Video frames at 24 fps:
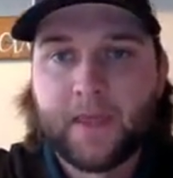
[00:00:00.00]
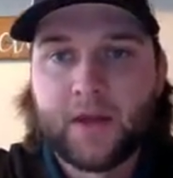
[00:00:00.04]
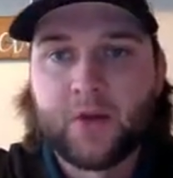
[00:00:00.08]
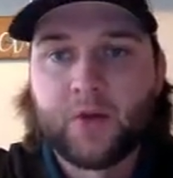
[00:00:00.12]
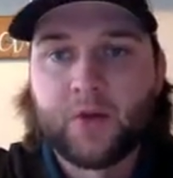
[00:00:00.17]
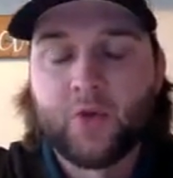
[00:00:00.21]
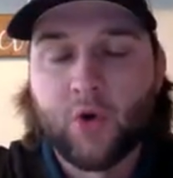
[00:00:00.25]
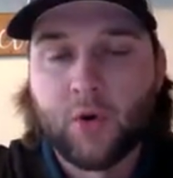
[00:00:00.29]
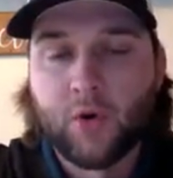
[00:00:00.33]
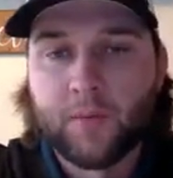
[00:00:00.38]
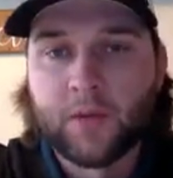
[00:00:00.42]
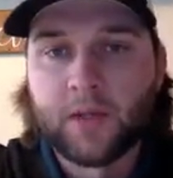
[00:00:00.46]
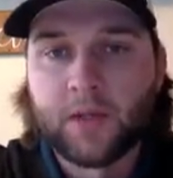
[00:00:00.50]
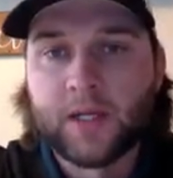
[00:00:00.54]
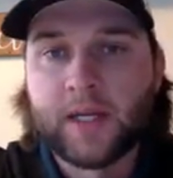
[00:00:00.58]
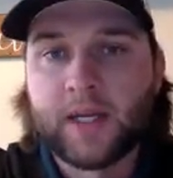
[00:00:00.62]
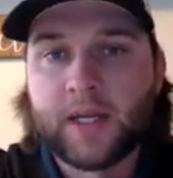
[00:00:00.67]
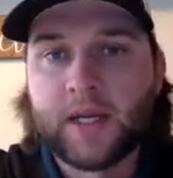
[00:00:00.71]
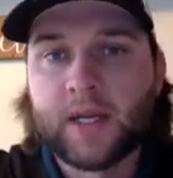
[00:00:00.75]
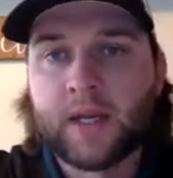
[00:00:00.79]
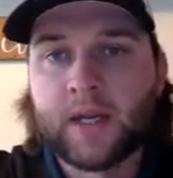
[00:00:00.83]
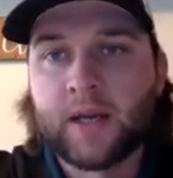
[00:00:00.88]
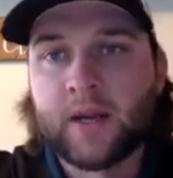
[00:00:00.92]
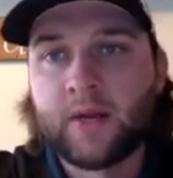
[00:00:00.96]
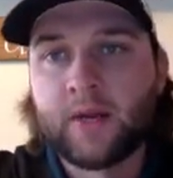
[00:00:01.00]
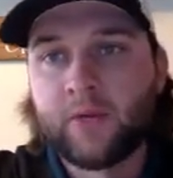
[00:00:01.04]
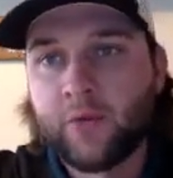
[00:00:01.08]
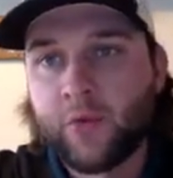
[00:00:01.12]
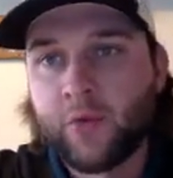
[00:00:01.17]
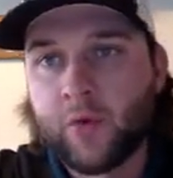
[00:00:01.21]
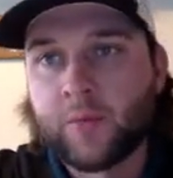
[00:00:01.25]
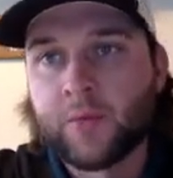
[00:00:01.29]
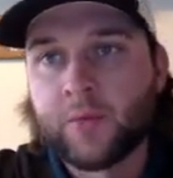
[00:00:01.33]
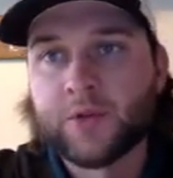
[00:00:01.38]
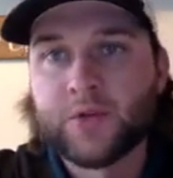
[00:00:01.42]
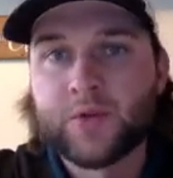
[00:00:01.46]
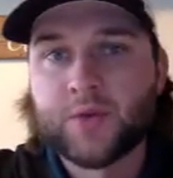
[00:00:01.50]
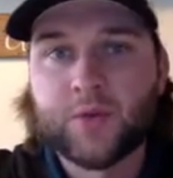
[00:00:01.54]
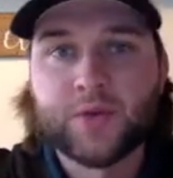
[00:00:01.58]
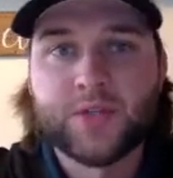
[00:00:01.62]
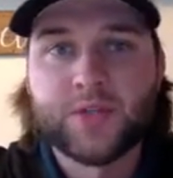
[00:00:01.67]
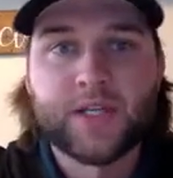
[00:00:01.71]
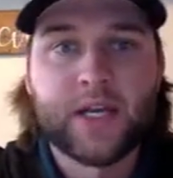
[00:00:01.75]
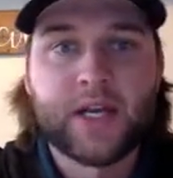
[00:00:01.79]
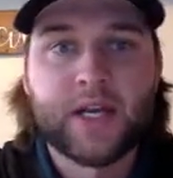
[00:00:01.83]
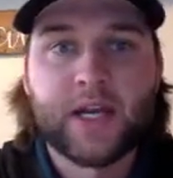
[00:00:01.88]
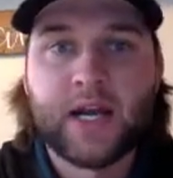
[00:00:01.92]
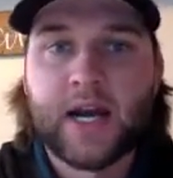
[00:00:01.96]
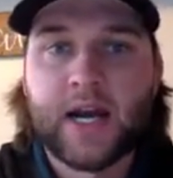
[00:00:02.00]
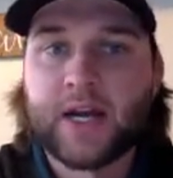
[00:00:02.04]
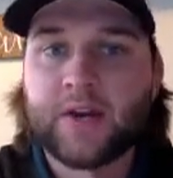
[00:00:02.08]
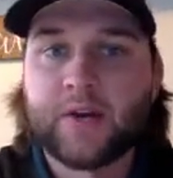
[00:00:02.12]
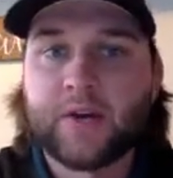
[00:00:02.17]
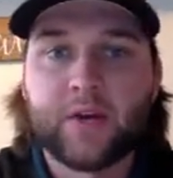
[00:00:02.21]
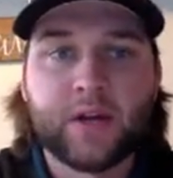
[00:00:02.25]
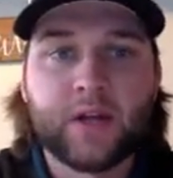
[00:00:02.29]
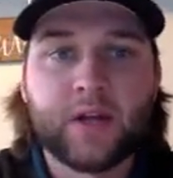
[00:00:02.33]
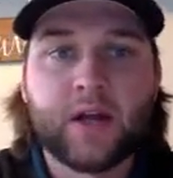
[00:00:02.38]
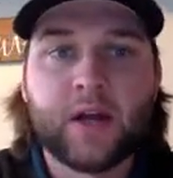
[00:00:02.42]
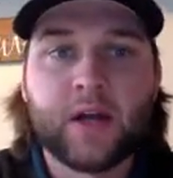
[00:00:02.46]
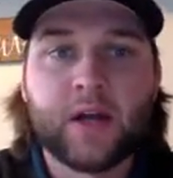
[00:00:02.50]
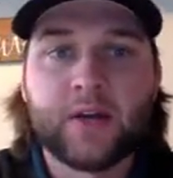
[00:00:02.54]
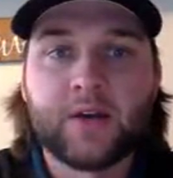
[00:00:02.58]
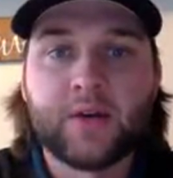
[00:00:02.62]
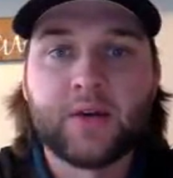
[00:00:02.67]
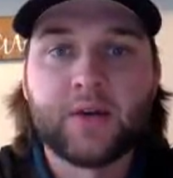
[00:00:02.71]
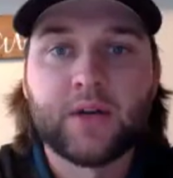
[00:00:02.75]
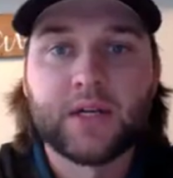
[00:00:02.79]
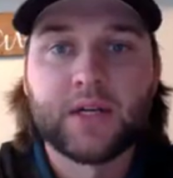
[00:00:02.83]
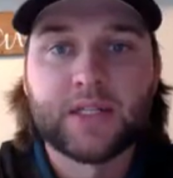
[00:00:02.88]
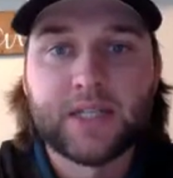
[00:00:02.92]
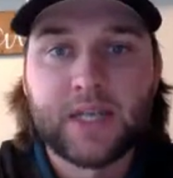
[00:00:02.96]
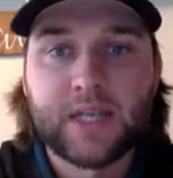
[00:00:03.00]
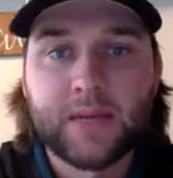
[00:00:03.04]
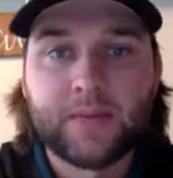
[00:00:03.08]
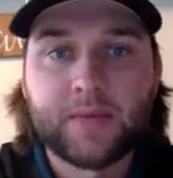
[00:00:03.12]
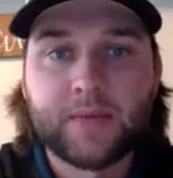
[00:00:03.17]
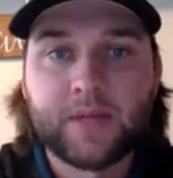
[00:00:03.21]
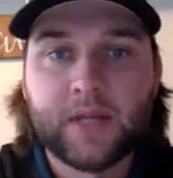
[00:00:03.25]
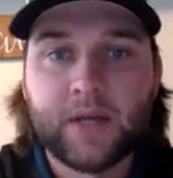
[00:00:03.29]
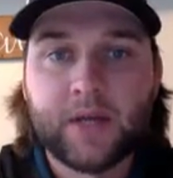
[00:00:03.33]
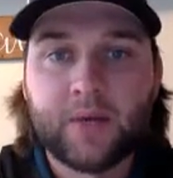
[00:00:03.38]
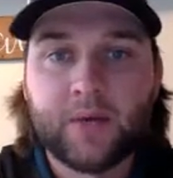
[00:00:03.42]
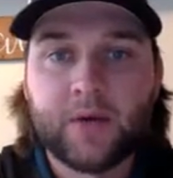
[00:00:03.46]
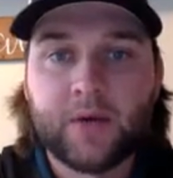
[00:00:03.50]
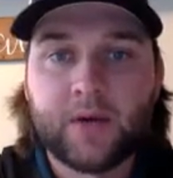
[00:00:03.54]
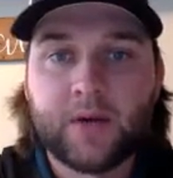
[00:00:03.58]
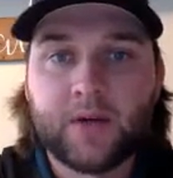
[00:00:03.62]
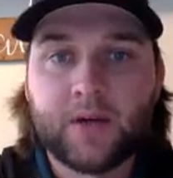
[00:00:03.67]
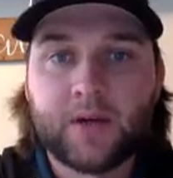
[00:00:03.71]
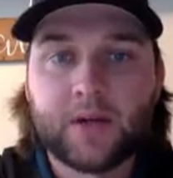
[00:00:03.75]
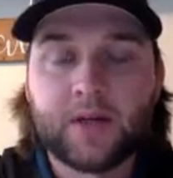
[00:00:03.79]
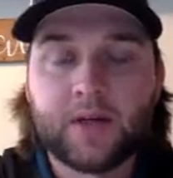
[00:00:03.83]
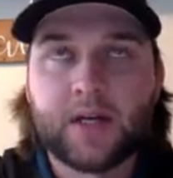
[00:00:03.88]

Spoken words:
Normally, in a normal school setting, I don't accept late work.